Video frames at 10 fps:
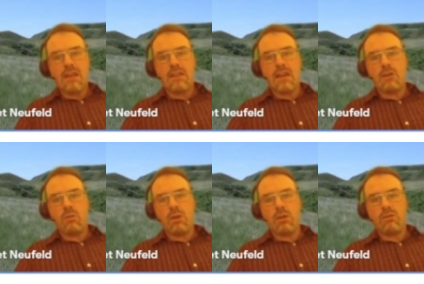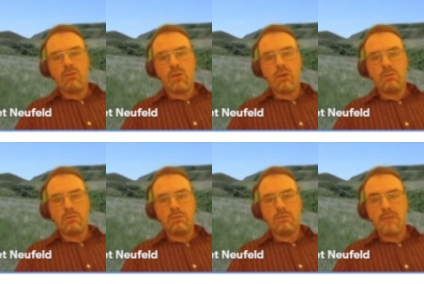that will
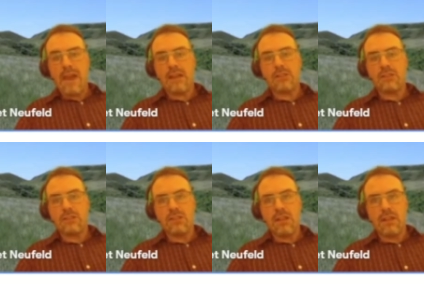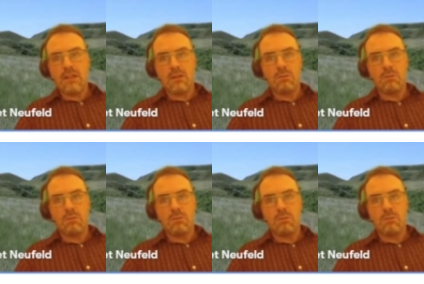form patches, and they're